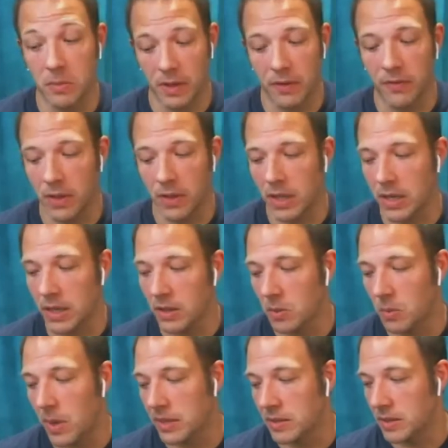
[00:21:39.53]
I feel like, in the
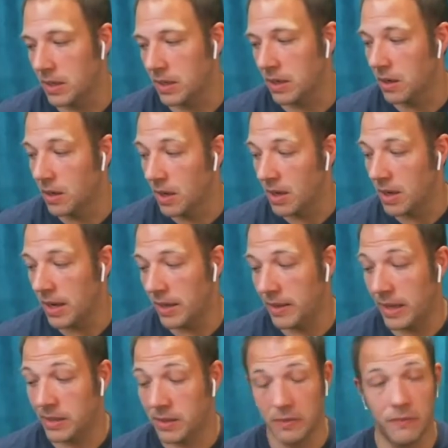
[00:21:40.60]
West here, and
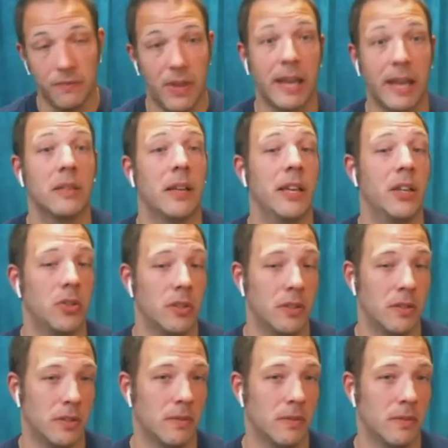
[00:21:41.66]
that's vaccinations,